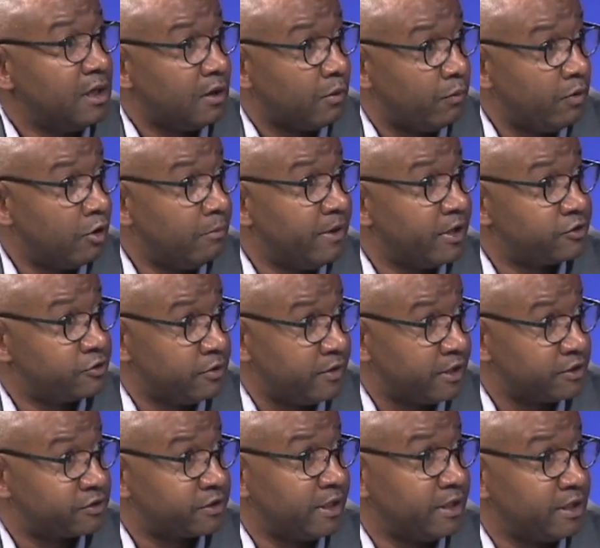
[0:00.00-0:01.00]
we'll make sure
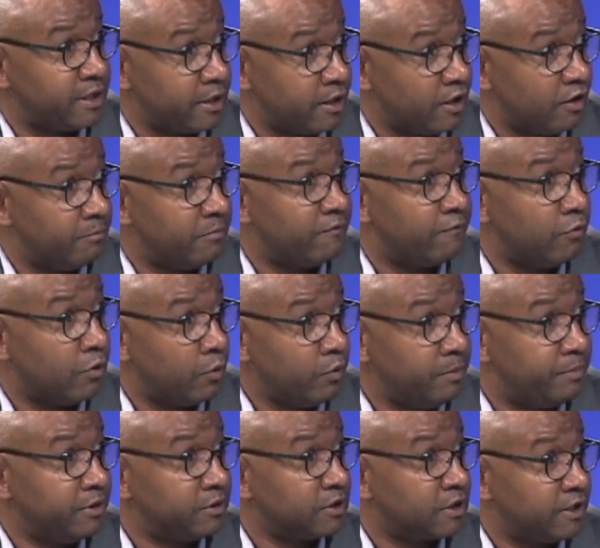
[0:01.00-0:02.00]
that's taken care of before we
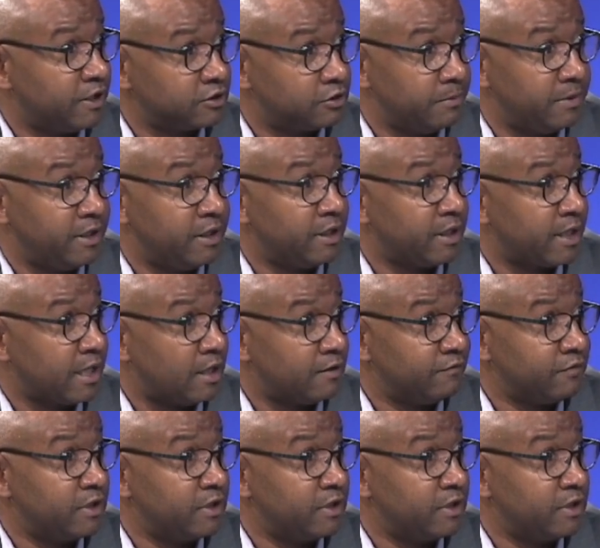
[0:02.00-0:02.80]
put the customer in any kind of